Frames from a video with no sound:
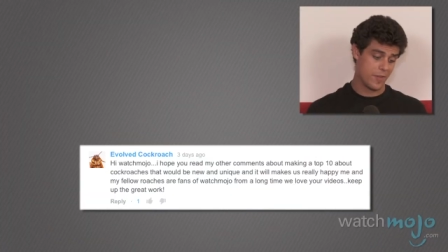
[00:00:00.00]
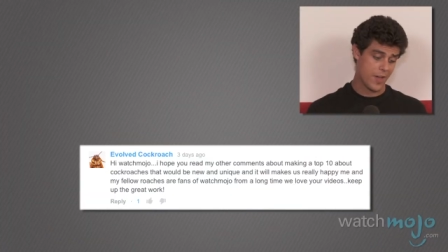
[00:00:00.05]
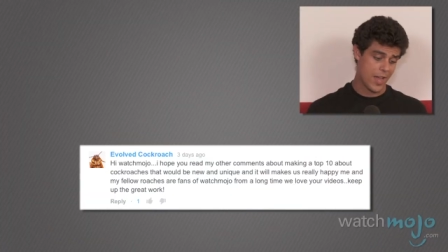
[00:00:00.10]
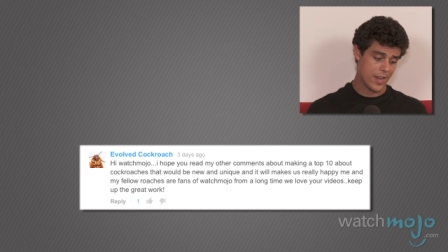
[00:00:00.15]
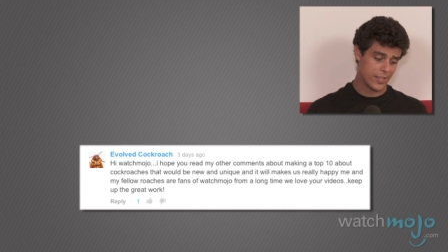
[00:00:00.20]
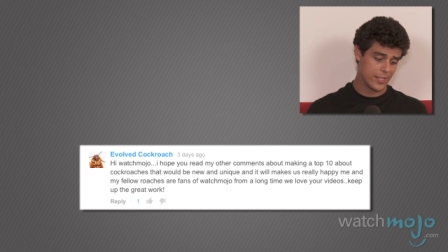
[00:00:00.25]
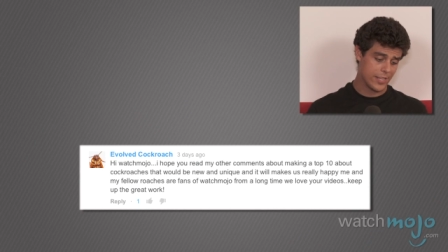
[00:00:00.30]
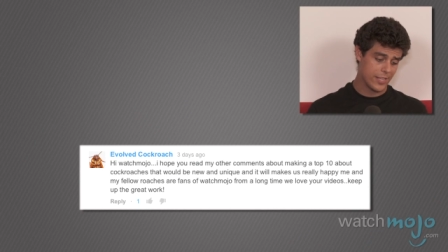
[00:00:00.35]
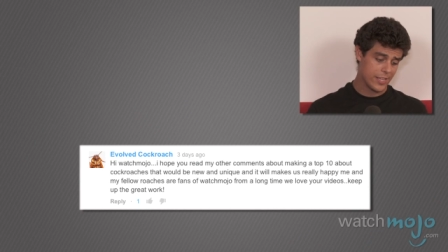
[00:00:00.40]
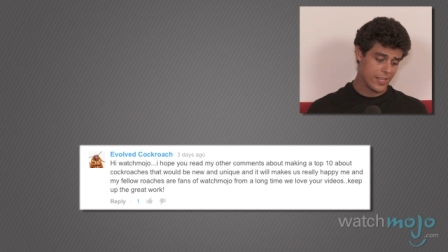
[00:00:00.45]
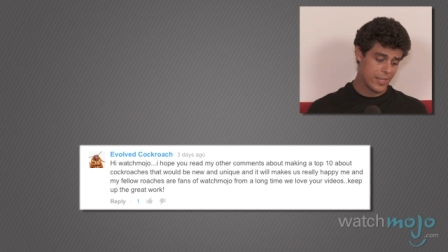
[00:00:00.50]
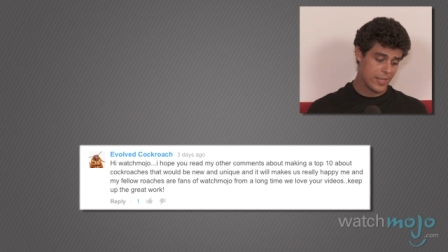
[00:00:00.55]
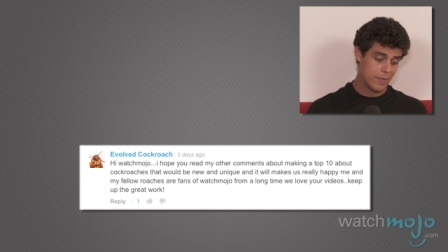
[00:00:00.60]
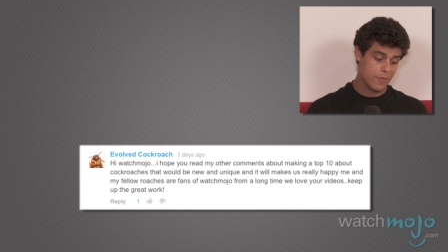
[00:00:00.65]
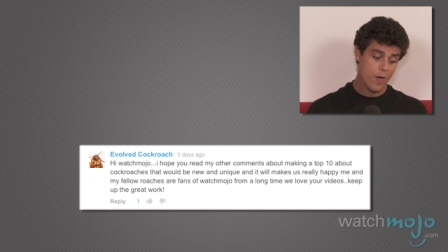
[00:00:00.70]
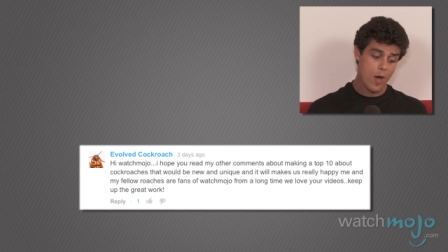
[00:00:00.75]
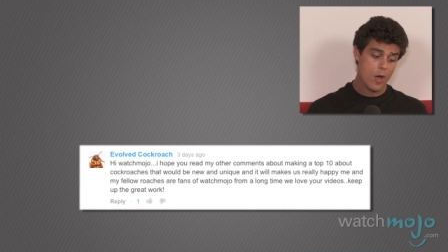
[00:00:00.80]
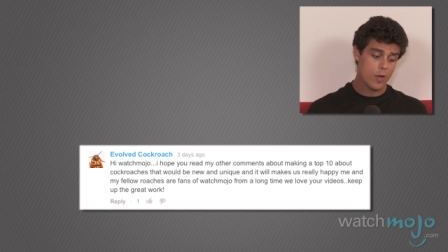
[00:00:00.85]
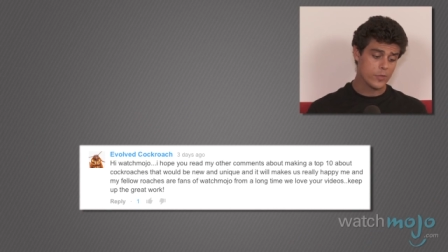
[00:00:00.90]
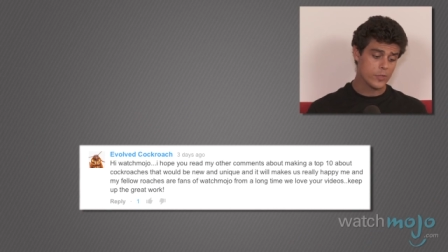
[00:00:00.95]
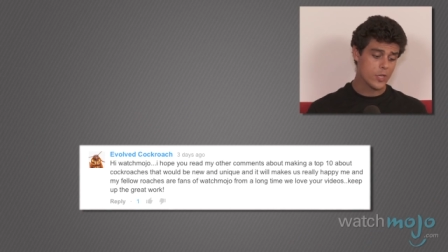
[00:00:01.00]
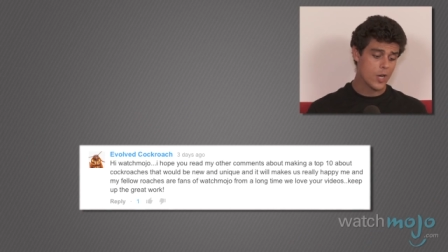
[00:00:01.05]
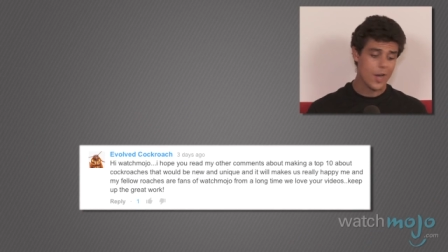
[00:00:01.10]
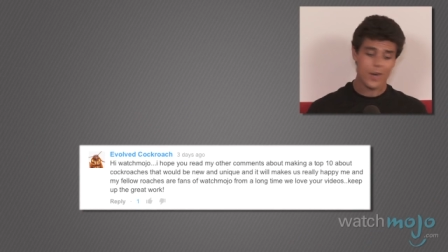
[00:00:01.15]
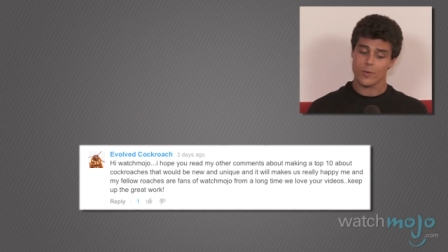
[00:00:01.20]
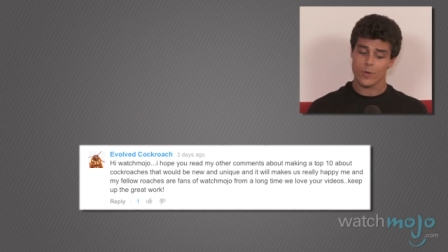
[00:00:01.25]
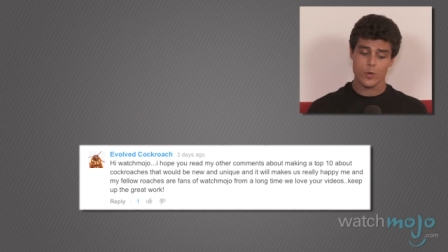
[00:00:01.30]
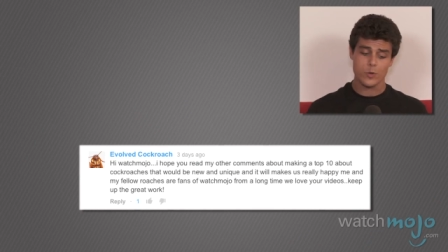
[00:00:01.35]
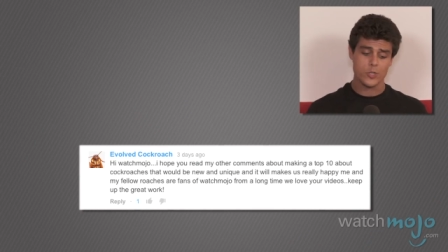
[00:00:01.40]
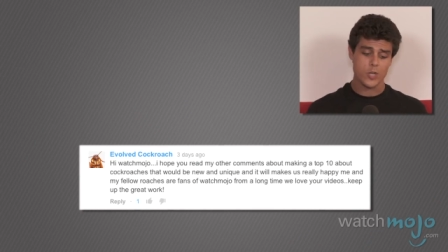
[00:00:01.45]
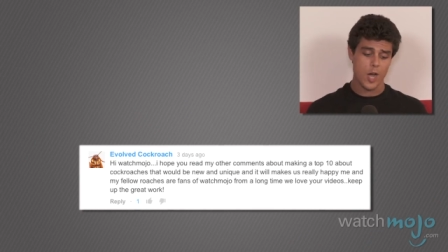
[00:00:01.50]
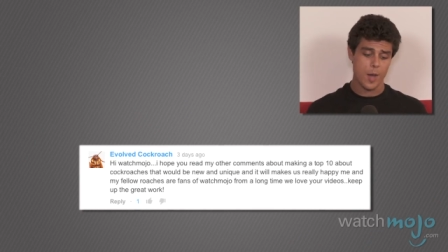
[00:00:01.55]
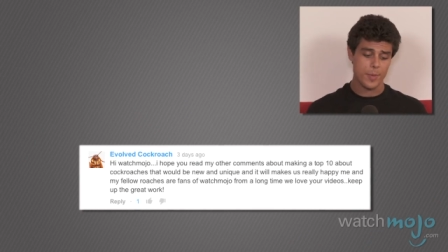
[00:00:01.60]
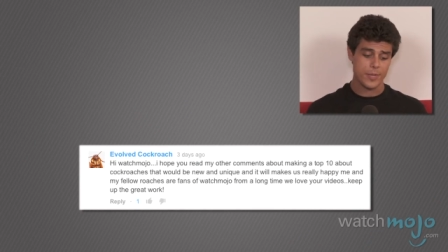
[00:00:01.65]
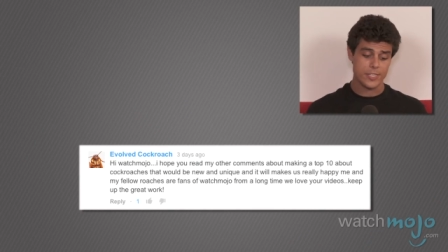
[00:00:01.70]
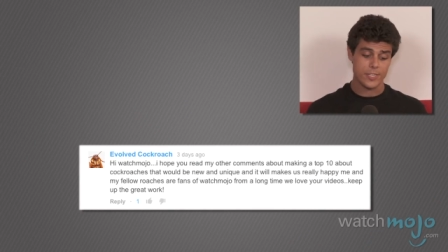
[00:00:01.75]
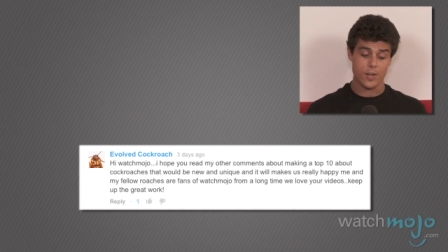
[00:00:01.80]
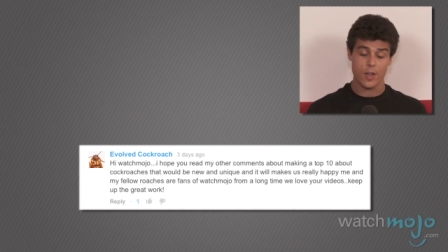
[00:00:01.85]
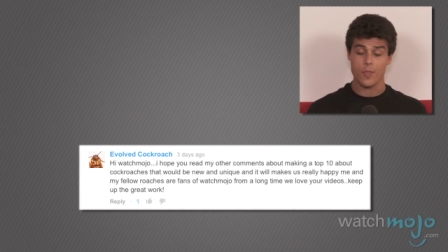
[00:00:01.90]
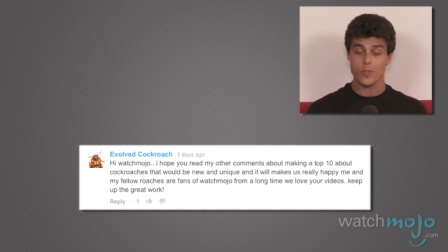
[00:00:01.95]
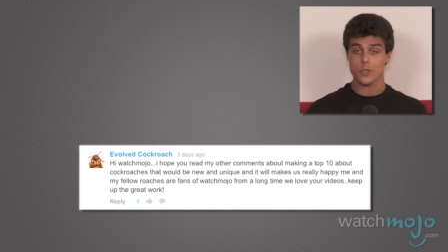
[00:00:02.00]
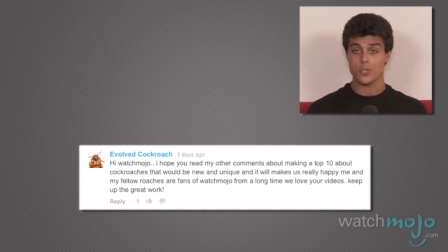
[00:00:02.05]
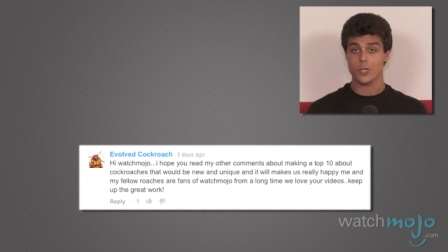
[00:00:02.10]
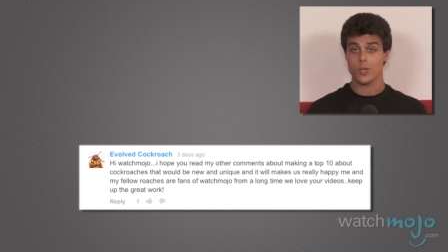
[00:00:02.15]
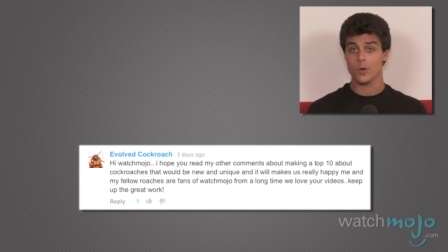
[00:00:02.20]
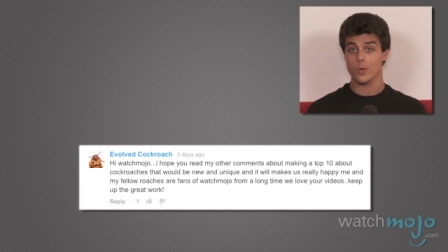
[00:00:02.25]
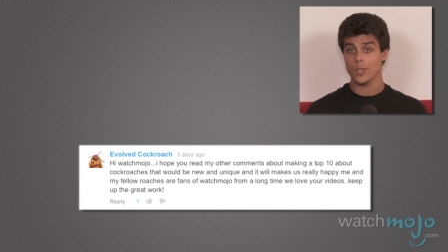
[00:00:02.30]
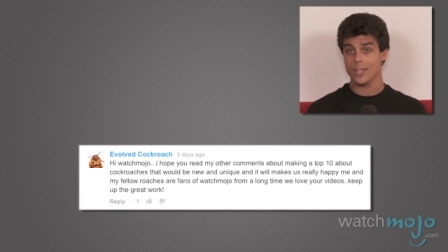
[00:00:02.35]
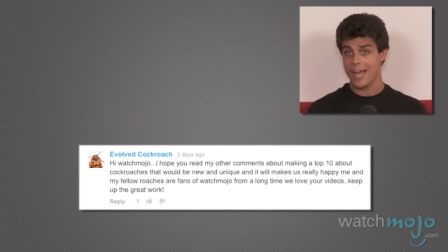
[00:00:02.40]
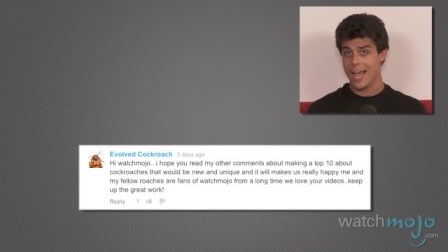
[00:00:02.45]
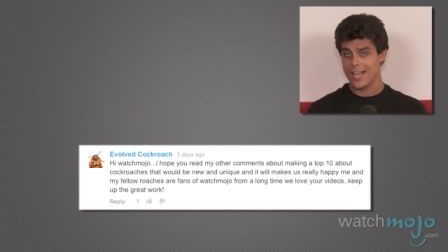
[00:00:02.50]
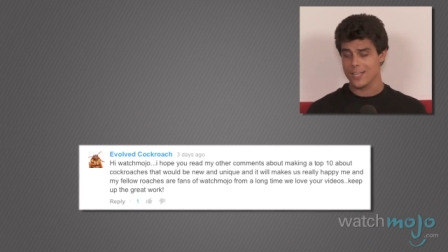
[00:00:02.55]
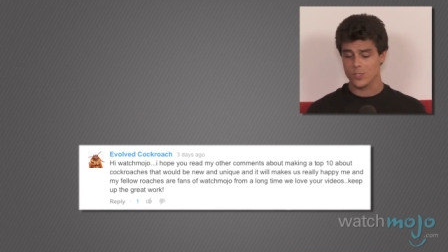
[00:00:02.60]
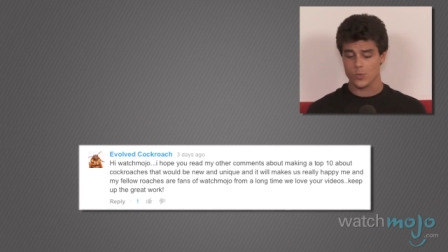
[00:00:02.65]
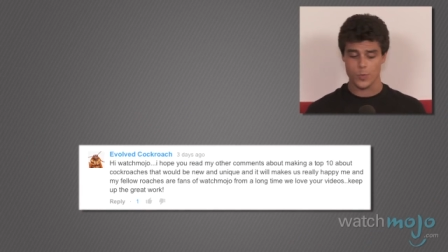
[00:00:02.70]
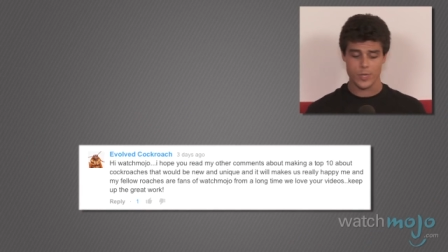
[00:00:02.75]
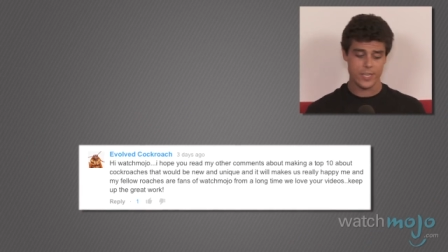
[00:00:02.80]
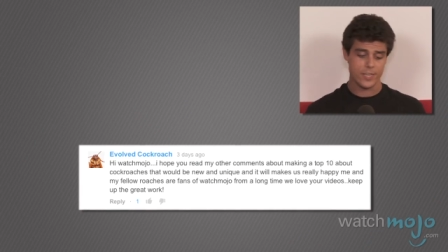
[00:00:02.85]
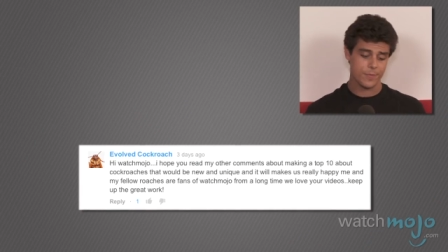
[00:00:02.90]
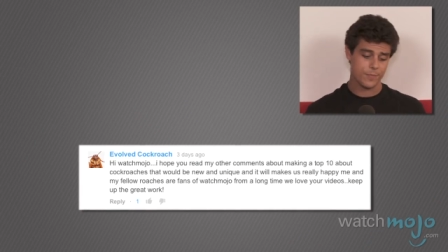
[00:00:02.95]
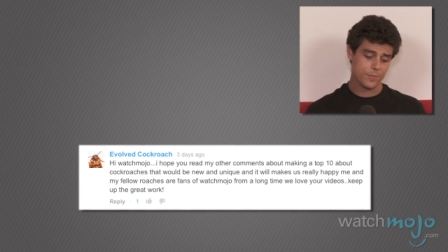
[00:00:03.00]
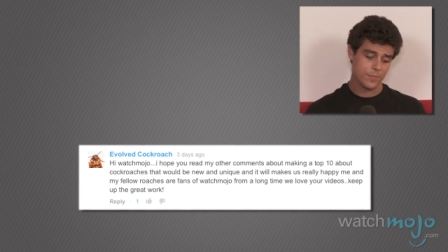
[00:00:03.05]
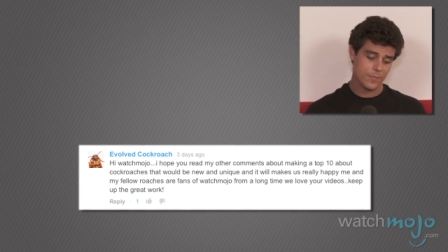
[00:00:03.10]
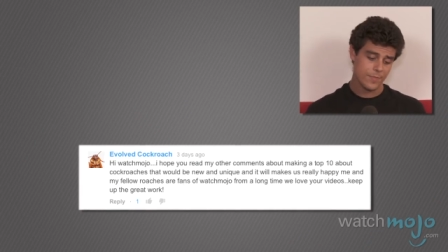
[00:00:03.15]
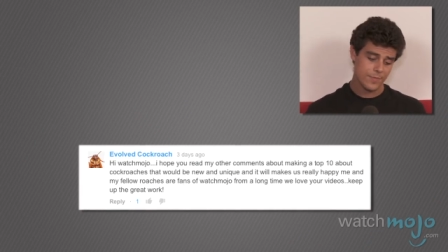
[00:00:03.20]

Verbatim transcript: finally, Evolved Cockroach commented on the show last week.